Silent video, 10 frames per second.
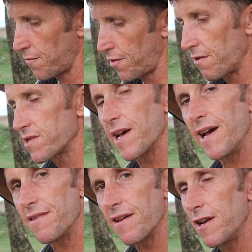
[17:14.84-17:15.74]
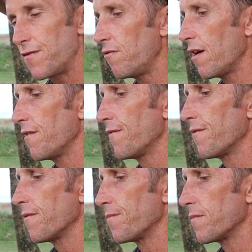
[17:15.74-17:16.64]
But he was saying that if you have,
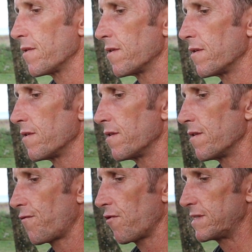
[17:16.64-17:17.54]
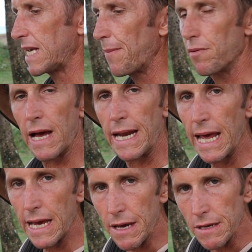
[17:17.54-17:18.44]
for example, an
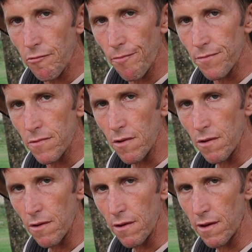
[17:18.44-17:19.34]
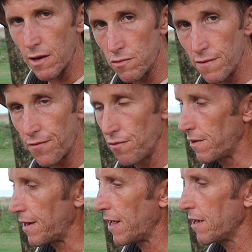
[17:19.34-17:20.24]
egg, a good
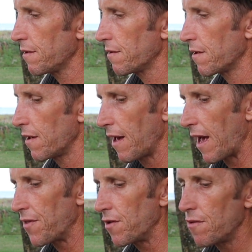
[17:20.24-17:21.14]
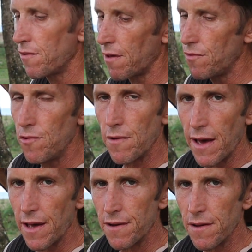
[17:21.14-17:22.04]
food, an egg, and then you
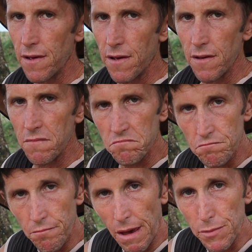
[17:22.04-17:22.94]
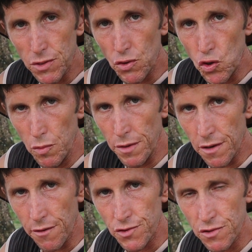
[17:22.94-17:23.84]
add maybe some
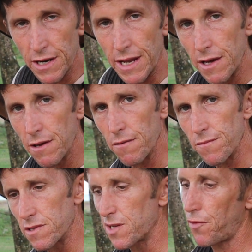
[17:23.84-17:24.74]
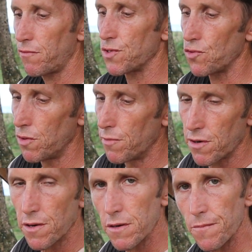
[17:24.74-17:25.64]
cumin to that egg, just sprinkle some cumin
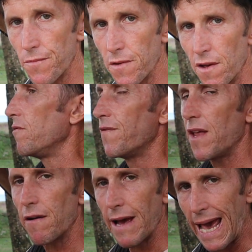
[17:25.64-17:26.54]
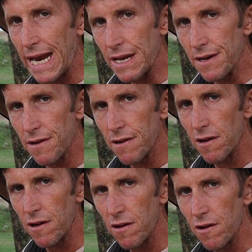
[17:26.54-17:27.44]
on it, you've now added
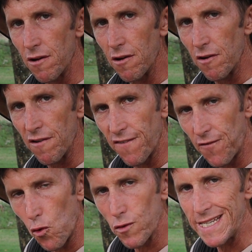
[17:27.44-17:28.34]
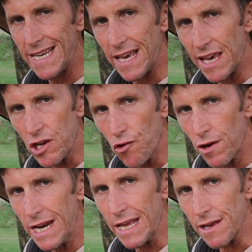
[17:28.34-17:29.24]
40
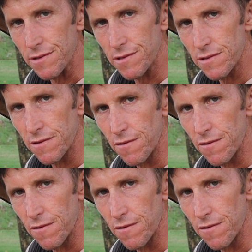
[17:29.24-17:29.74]
ingredients,